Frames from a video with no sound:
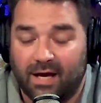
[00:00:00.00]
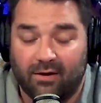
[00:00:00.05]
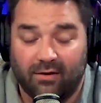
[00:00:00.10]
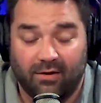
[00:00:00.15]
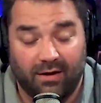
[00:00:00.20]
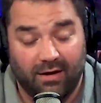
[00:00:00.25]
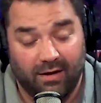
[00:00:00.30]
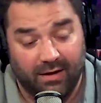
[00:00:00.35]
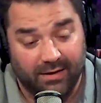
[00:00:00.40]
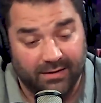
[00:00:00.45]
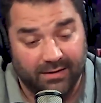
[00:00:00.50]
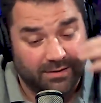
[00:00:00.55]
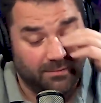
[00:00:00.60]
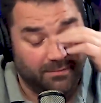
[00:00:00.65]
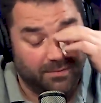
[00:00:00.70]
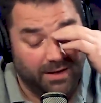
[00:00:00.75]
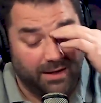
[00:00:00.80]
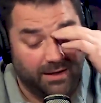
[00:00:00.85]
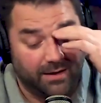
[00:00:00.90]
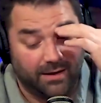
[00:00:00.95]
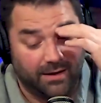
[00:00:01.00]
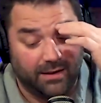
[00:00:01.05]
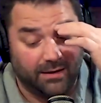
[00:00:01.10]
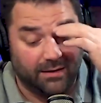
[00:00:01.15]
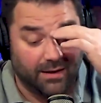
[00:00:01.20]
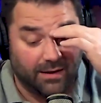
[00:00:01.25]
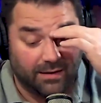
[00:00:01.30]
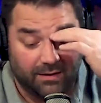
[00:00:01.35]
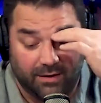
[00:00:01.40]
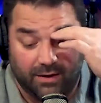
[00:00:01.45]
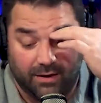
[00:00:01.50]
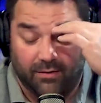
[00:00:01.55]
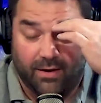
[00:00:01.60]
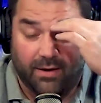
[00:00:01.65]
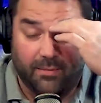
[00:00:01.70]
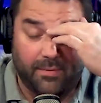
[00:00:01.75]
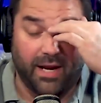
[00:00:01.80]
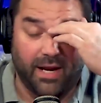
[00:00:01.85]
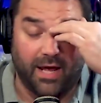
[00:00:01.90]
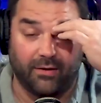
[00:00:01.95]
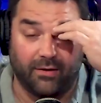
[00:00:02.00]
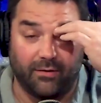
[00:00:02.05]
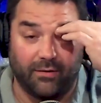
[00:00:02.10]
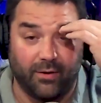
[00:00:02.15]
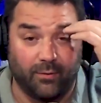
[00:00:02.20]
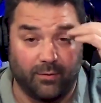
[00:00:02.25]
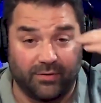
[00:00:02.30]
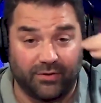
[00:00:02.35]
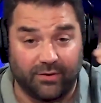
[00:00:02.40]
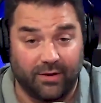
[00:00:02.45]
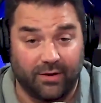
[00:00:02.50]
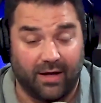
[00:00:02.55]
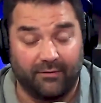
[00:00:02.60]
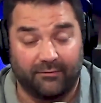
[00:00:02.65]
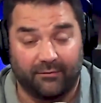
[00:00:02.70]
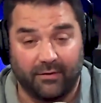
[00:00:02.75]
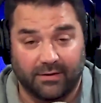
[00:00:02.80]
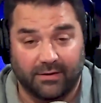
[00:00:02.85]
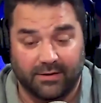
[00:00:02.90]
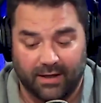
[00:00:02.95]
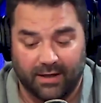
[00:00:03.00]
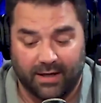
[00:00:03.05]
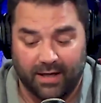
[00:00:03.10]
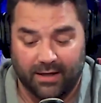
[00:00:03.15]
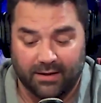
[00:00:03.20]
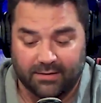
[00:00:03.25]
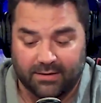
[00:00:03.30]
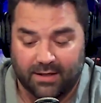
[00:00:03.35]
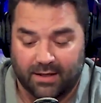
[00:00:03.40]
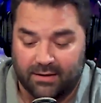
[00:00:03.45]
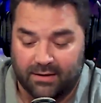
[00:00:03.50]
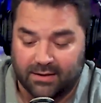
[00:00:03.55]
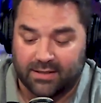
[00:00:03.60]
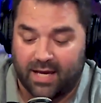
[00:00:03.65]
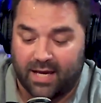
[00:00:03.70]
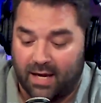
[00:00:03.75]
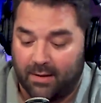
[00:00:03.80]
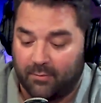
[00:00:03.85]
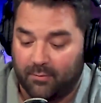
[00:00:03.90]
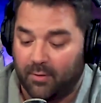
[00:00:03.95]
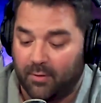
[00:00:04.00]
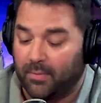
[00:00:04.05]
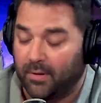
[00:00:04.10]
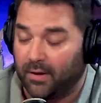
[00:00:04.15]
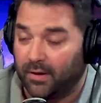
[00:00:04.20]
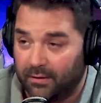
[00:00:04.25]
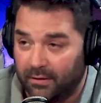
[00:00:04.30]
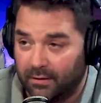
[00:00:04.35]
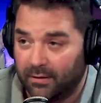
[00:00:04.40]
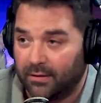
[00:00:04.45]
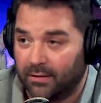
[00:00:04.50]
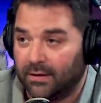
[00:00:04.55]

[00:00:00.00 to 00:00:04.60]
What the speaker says: How awesome, man. I mean, I don't know what your life looks like outside this camera, but